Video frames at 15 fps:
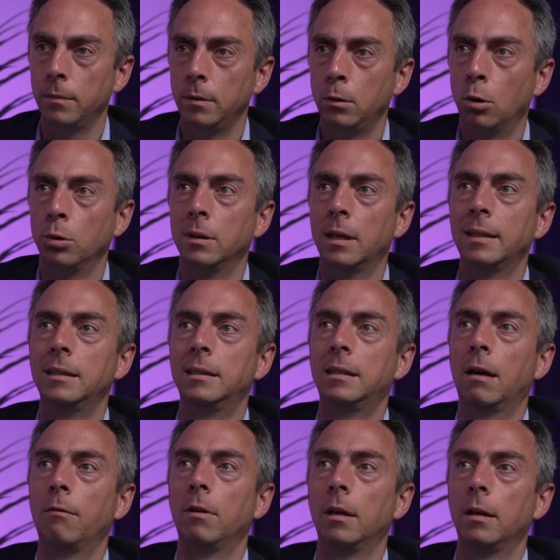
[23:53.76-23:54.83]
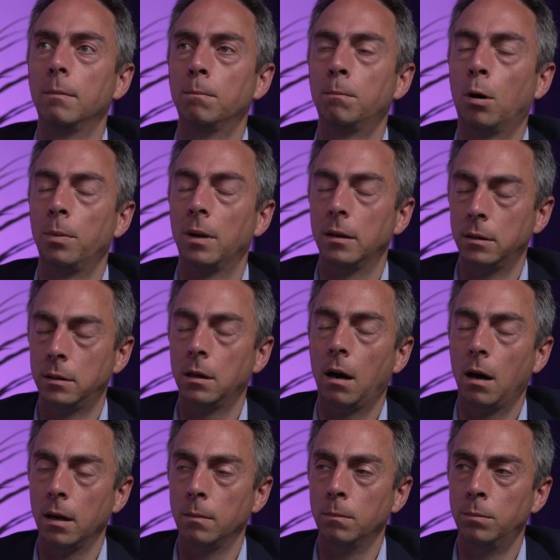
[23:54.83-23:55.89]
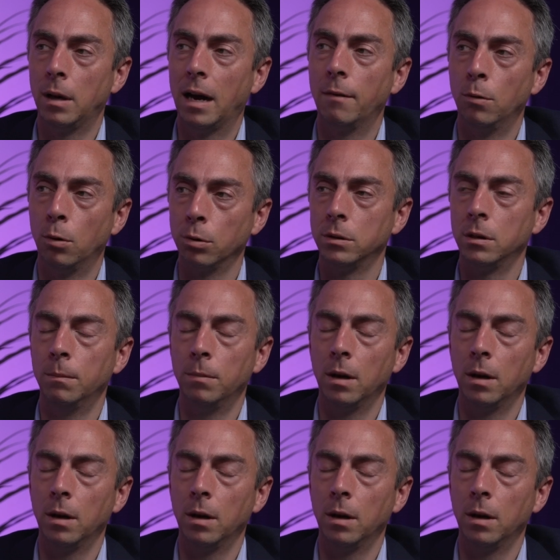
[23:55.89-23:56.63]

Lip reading: not necessarily popular at the time but have longer term